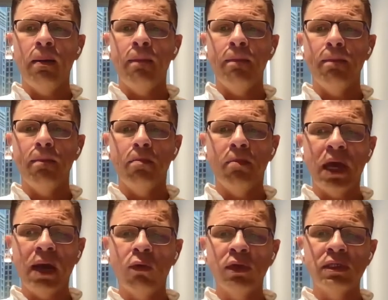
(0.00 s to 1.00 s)

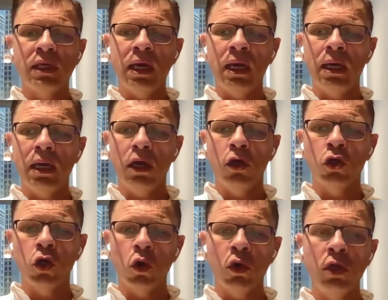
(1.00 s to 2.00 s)
But I would say
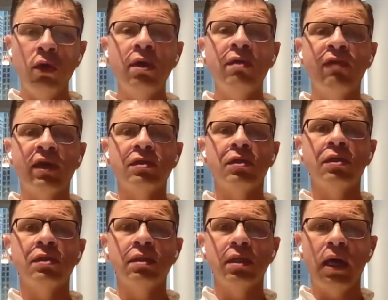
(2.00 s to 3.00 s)
go to your
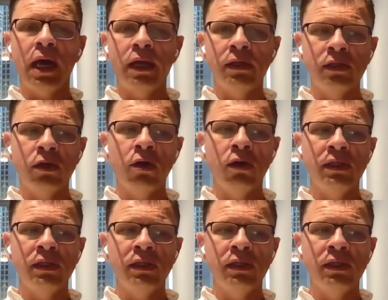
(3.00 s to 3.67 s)
investors as